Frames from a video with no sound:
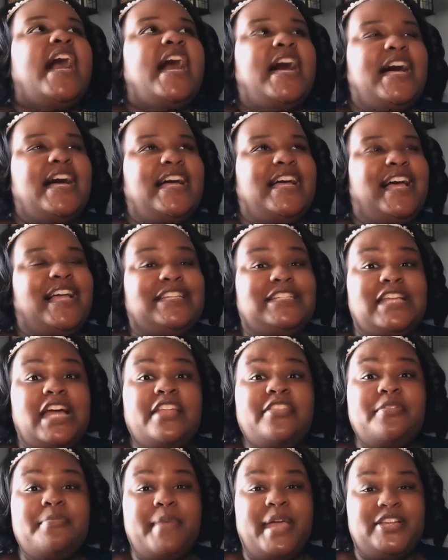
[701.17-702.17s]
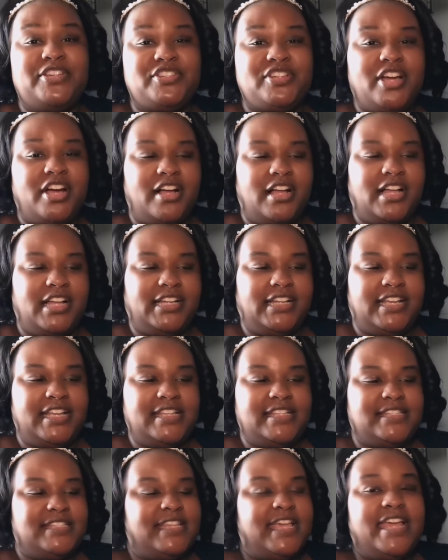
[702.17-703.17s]
Another major con
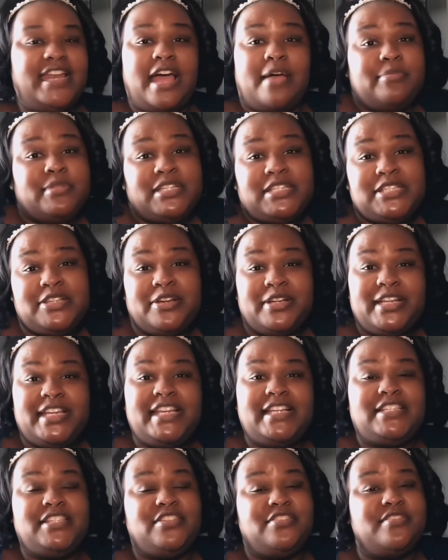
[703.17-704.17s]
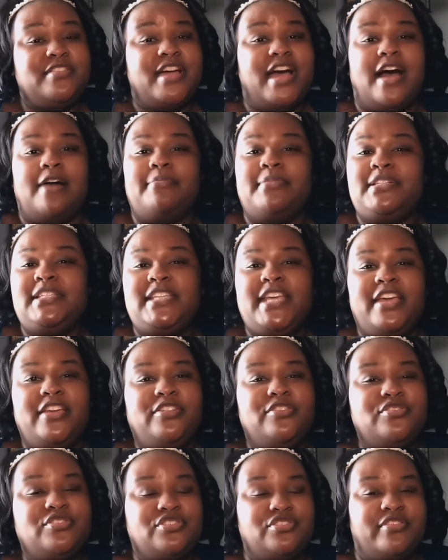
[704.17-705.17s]
is, and I'm just gonna get to it, I'm gonna tell
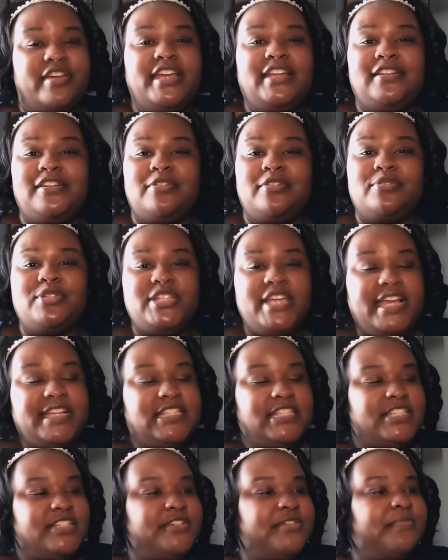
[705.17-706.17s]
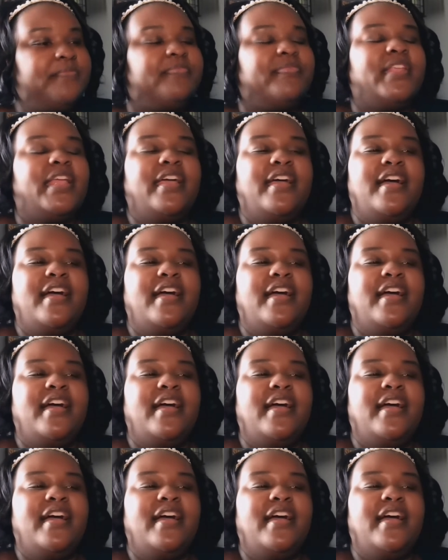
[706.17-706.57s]
you straight, no chaser.